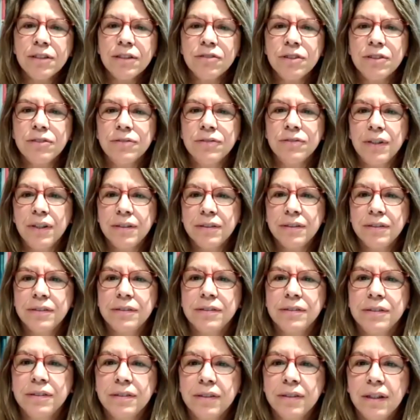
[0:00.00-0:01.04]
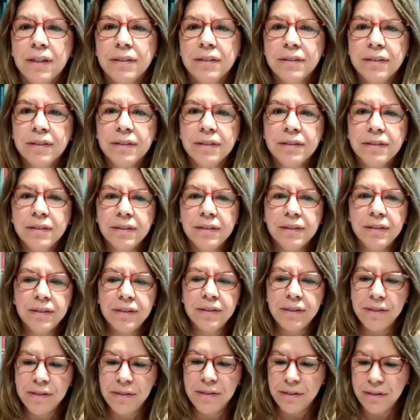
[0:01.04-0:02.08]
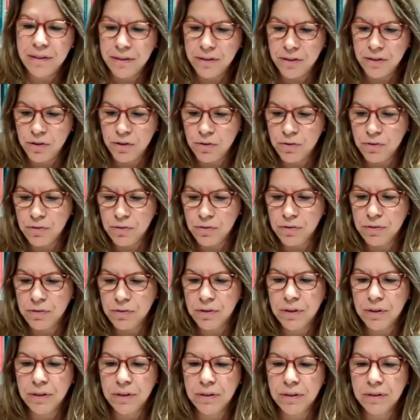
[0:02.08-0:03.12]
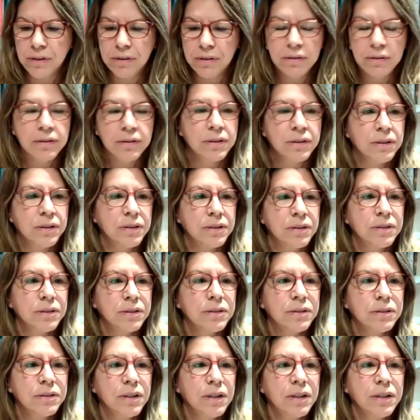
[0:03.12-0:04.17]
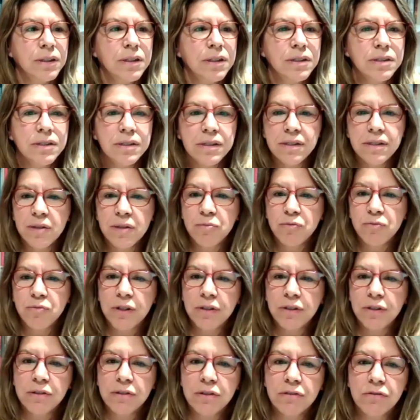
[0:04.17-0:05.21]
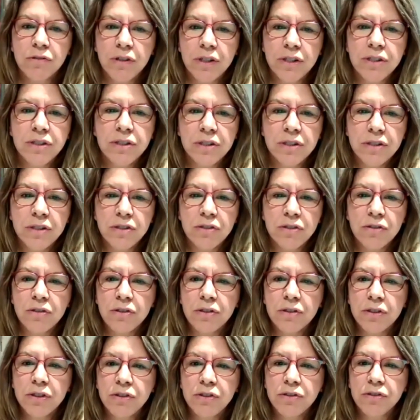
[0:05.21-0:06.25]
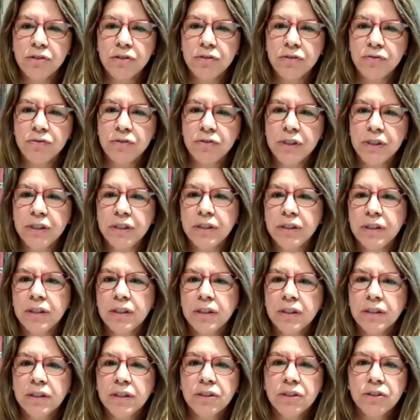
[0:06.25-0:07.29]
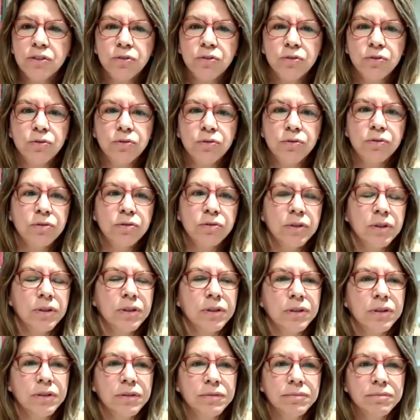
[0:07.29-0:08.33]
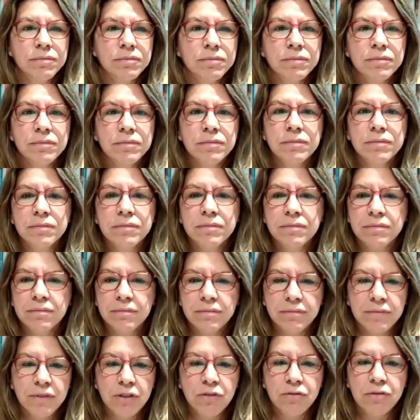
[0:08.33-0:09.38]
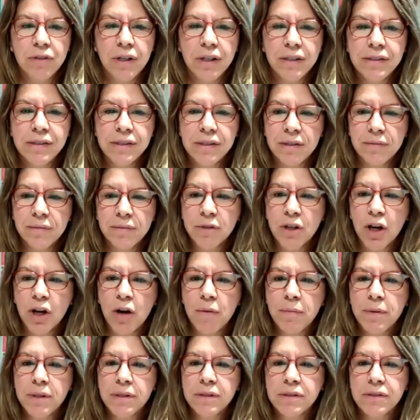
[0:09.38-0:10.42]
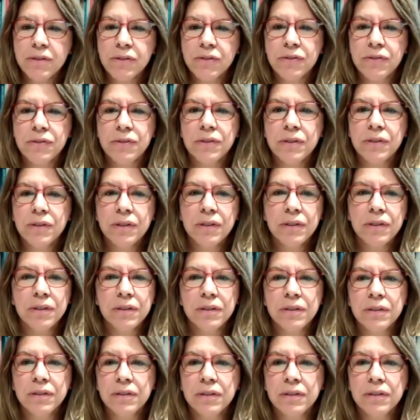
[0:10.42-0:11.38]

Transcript: invite the attendees to ask some questions, or you're free to write some comments. And